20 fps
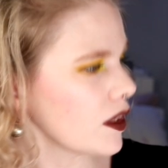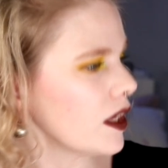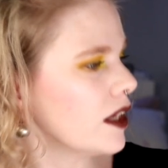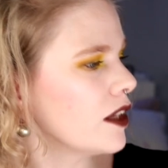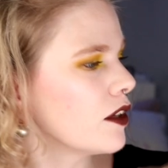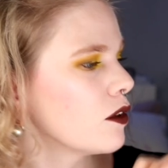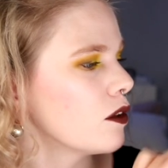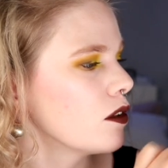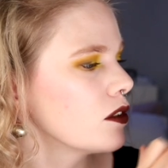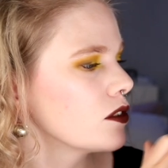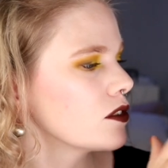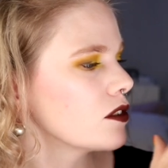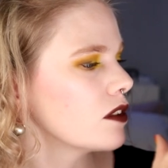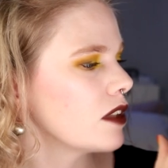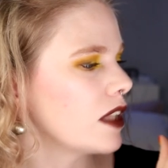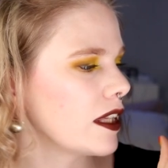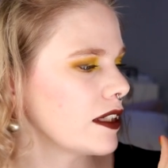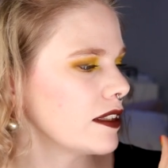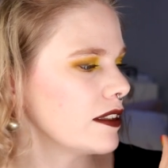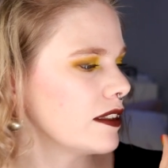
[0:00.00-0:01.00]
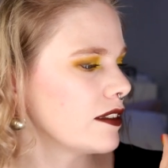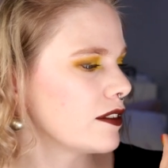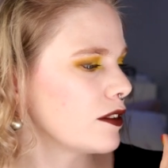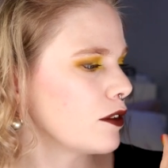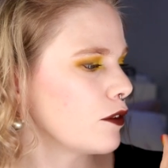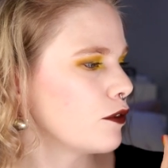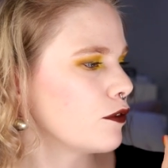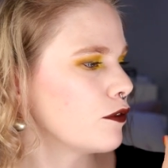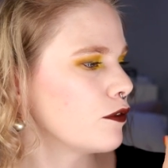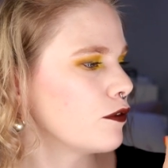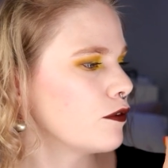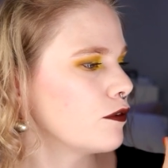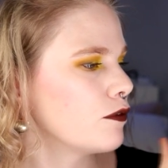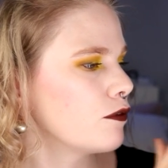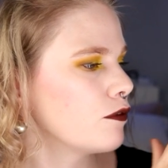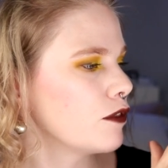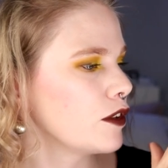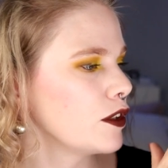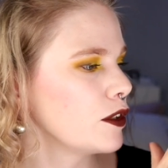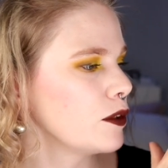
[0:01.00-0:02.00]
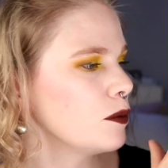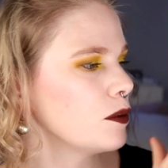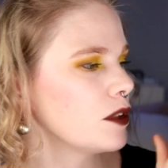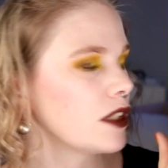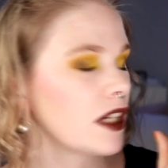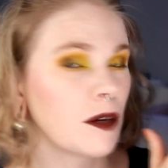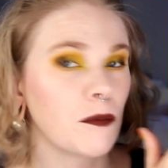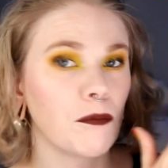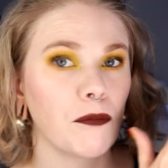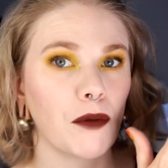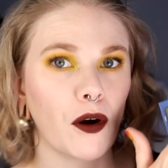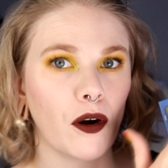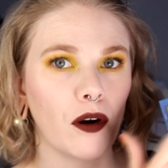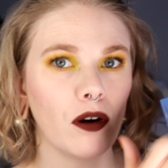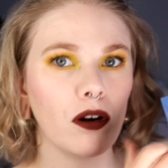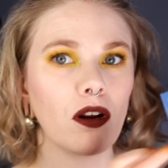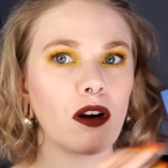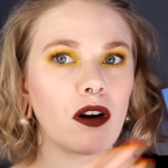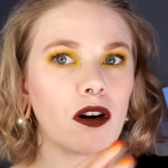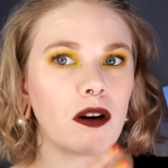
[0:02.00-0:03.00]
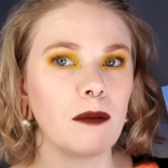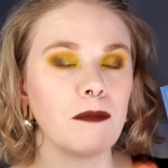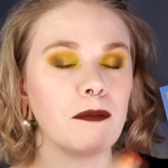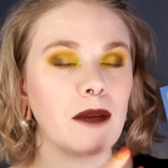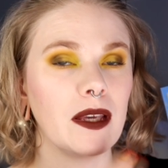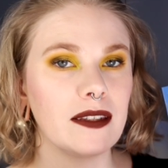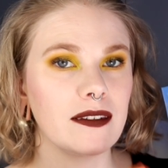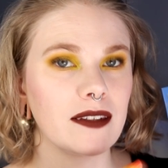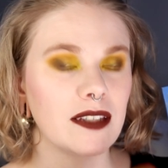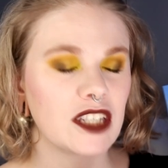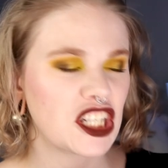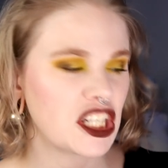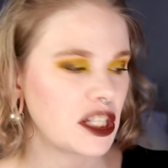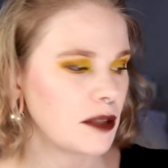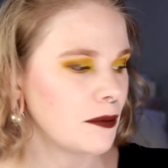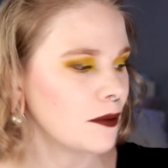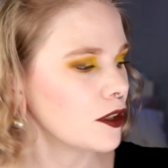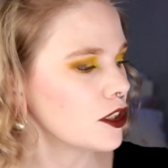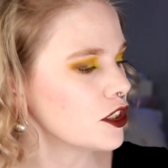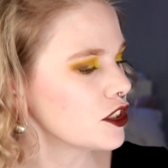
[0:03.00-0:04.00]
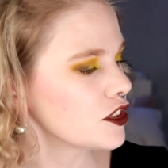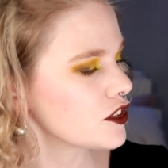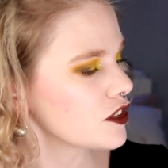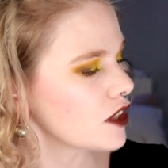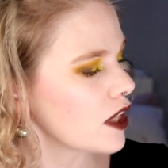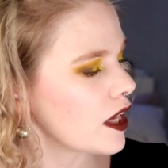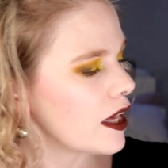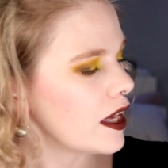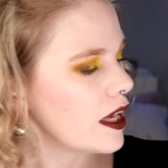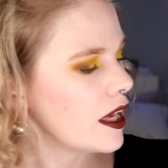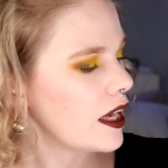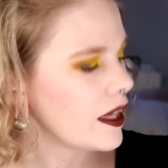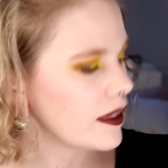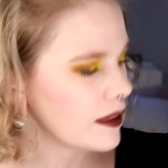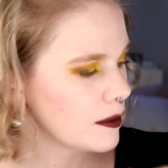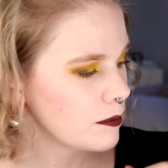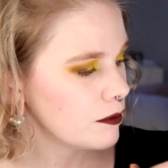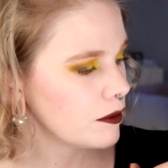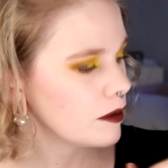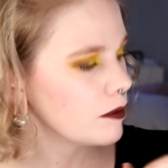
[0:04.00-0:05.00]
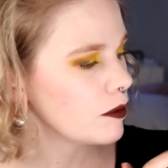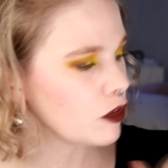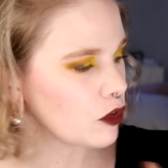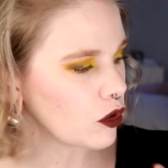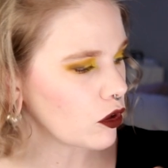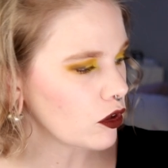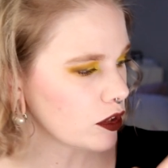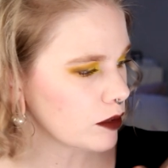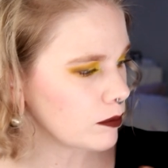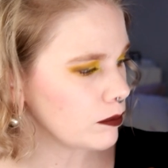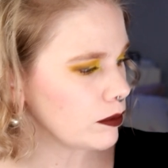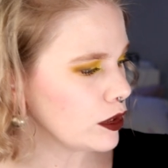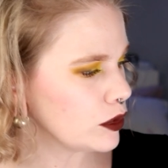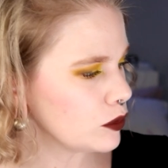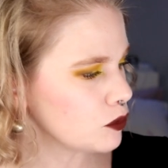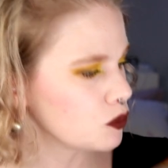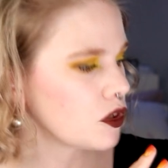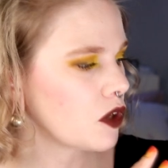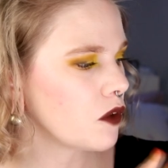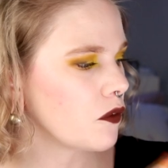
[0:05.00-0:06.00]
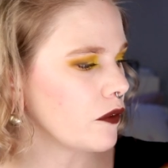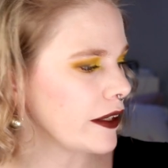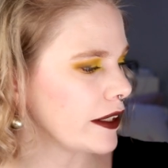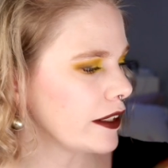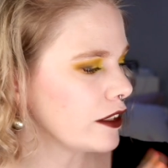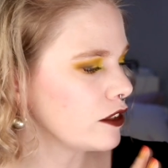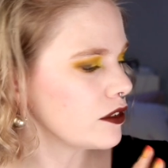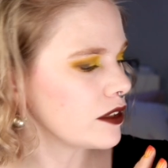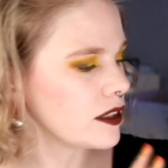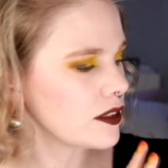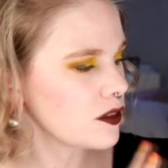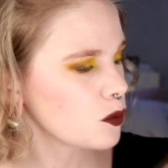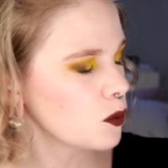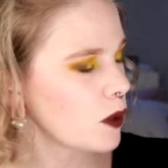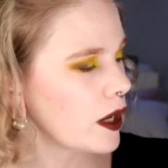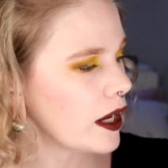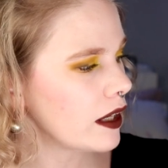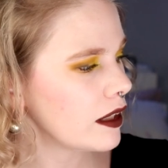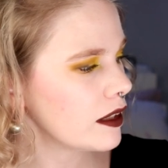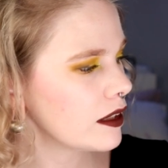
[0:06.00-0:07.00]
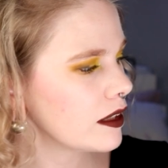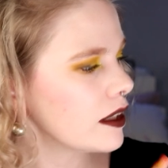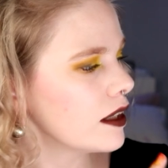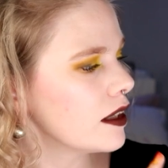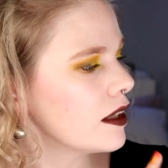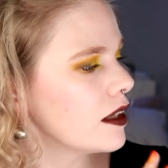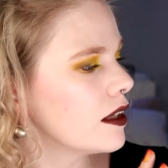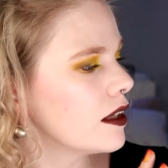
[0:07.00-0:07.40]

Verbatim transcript: And also like this fluke and pearl are amazing shimmers and the dark blues are really good as well.